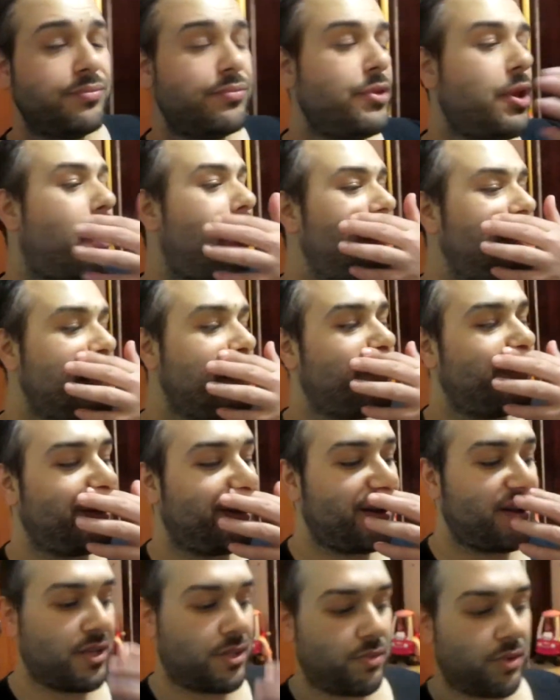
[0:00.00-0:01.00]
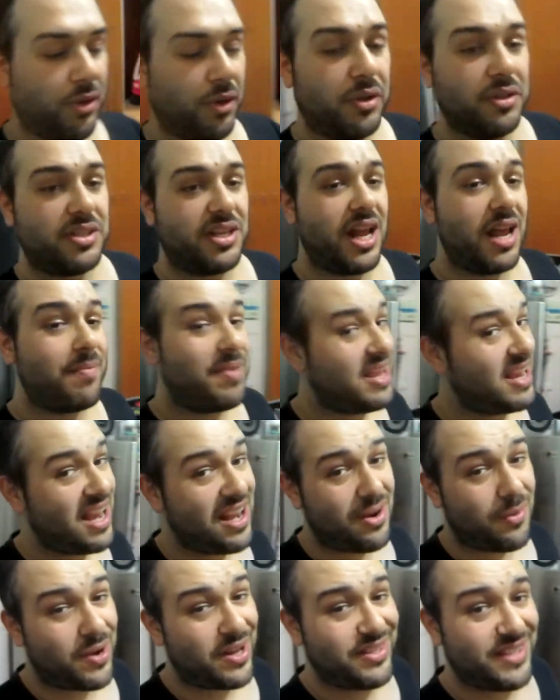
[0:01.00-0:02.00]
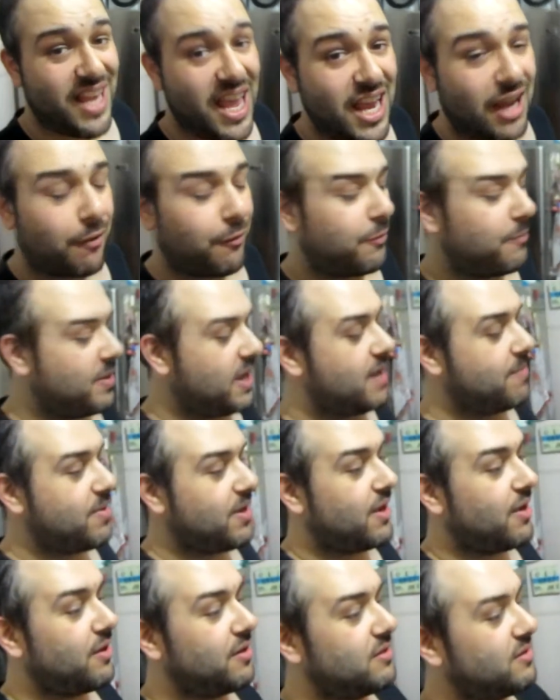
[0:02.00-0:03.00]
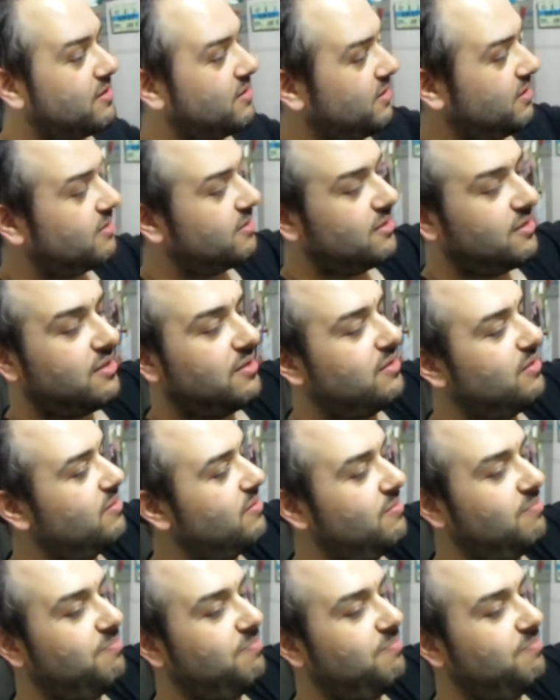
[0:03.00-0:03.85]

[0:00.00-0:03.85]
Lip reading: No idea what the girls record today, but you're getting a one taker from me because it's